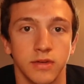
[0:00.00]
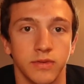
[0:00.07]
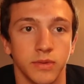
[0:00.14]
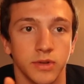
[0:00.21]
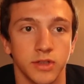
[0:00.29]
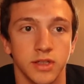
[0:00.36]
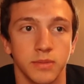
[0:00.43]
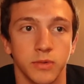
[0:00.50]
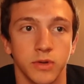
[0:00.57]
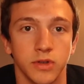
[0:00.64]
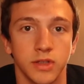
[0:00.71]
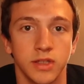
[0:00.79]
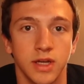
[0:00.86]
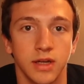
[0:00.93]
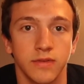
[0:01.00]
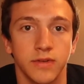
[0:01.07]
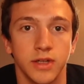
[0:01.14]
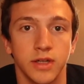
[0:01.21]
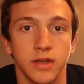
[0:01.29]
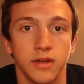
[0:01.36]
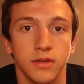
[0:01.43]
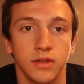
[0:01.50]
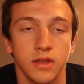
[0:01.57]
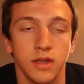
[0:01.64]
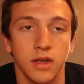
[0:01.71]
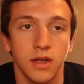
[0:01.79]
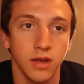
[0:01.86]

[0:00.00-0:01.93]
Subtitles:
If you want to see more of these kind of videos,